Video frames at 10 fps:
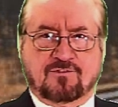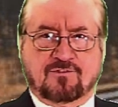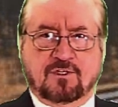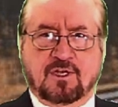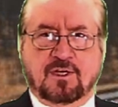
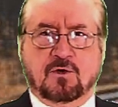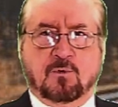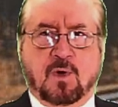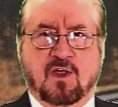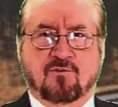the linear
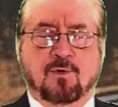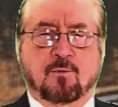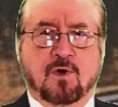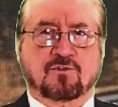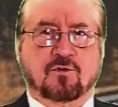wave. But
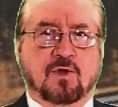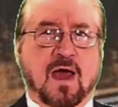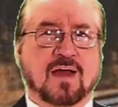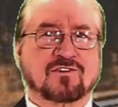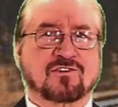what you're
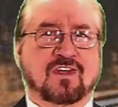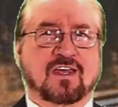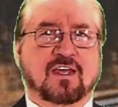not seeing